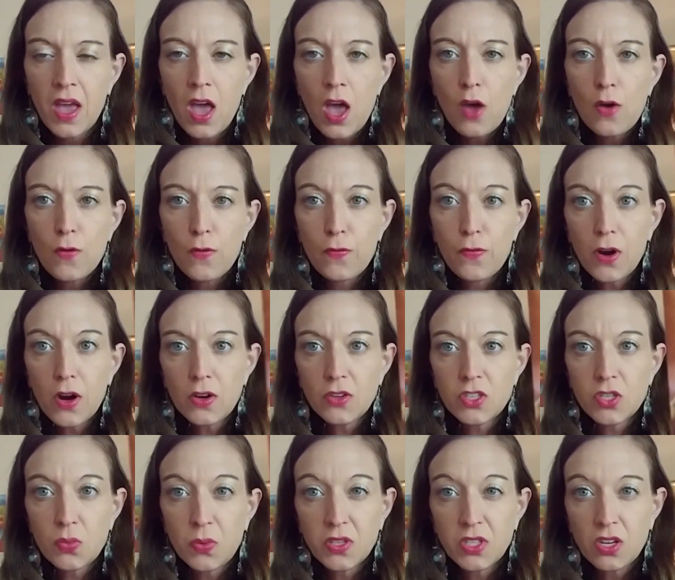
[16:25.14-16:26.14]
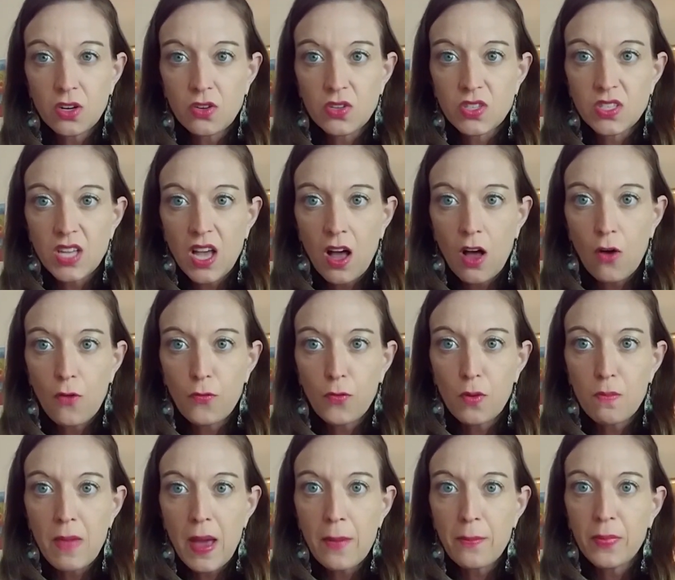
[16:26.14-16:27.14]
First, with yourself,
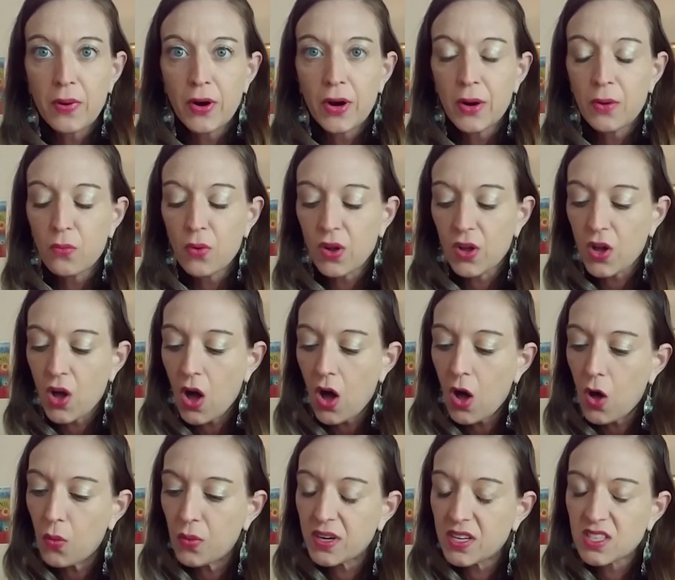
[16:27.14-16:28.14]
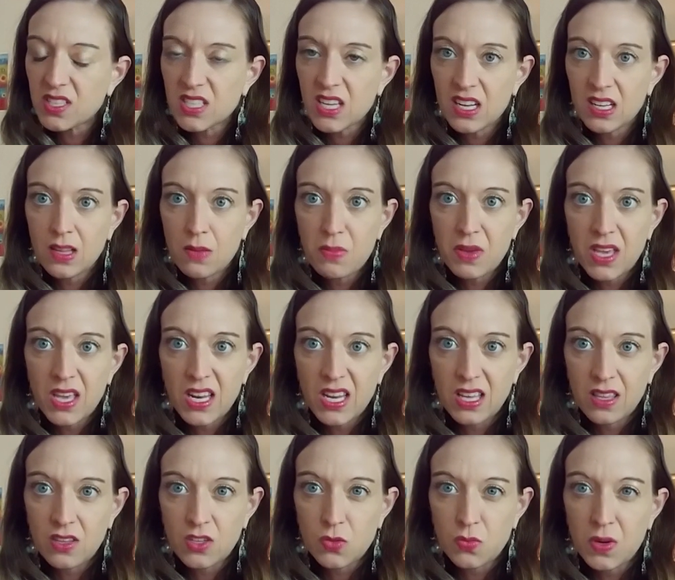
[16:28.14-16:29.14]
remember, recall what it said in the beginning of
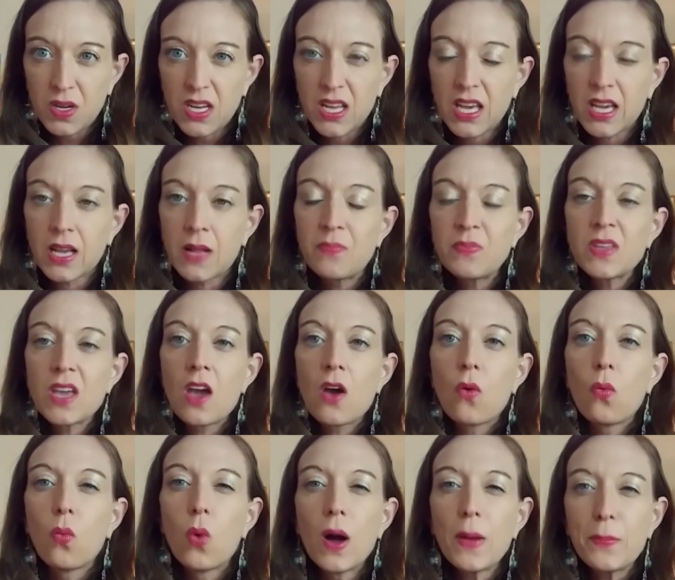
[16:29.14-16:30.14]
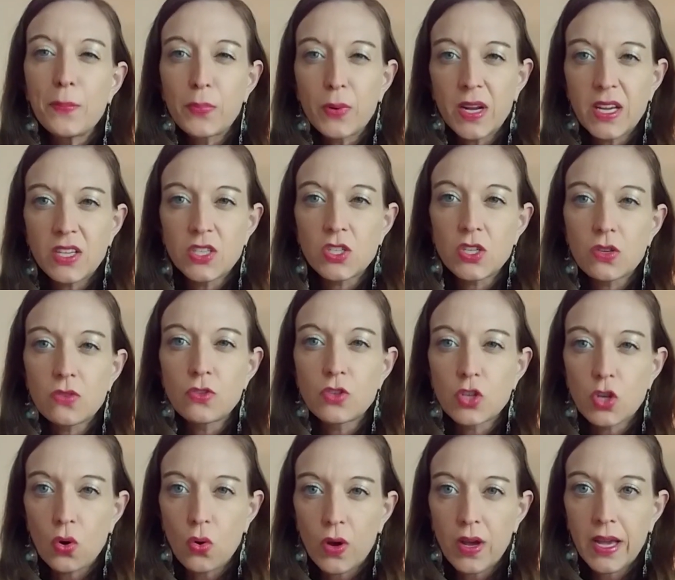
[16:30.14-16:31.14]
this reading. What brings you
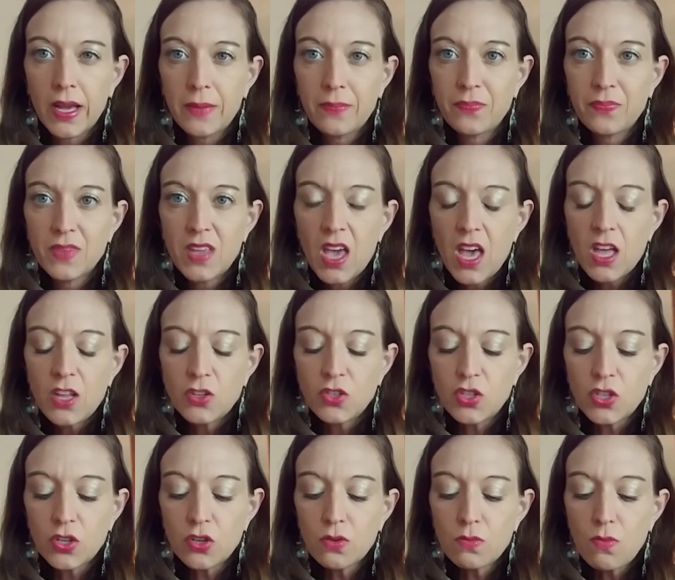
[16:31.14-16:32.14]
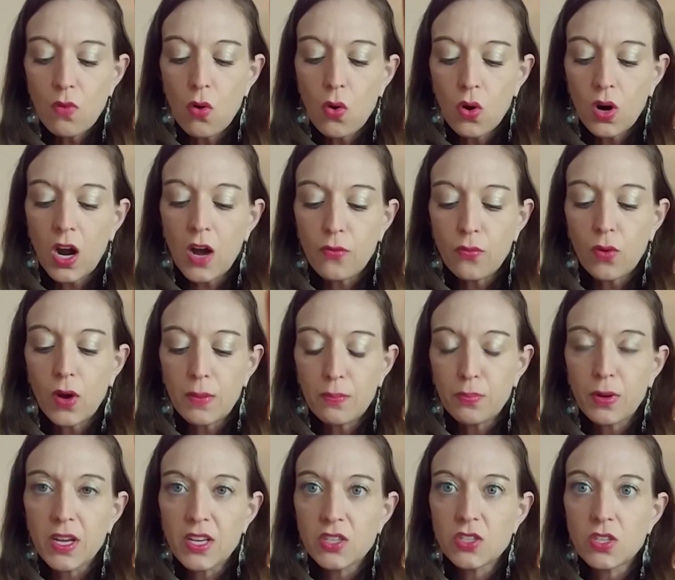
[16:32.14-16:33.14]
joy? Do more of what
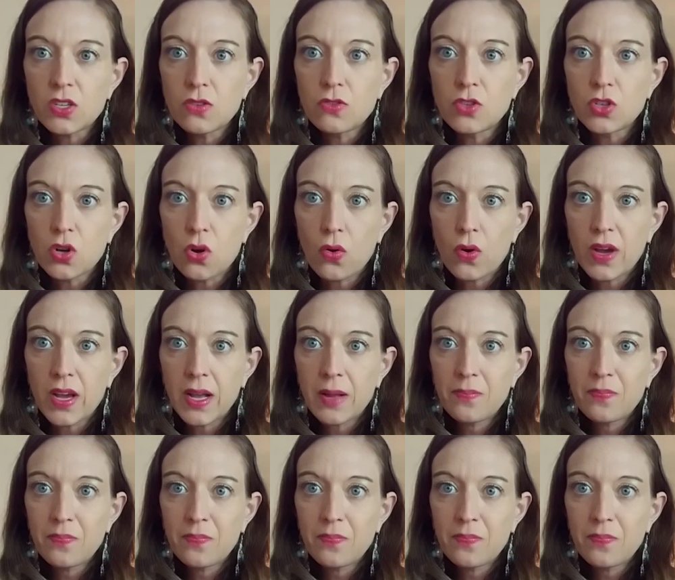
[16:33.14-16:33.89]
brings you joy.